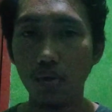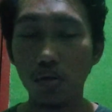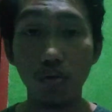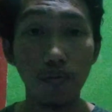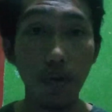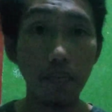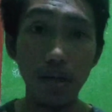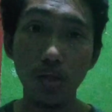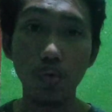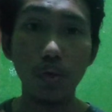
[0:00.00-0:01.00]
So from
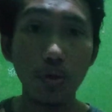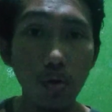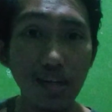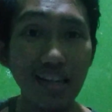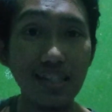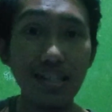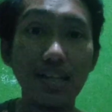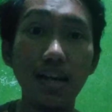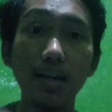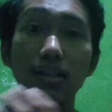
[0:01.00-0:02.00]
this we know that
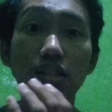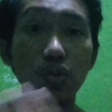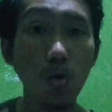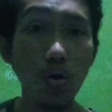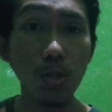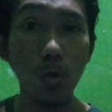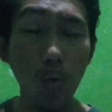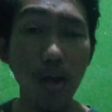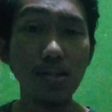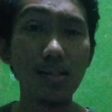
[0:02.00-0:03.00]
the discourse
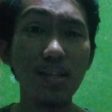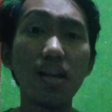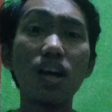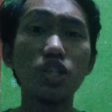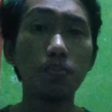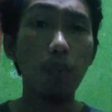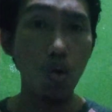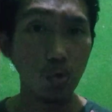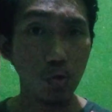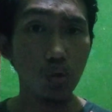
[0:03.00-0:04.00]
sequence is a
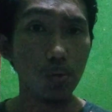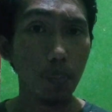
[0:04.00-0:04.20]
response,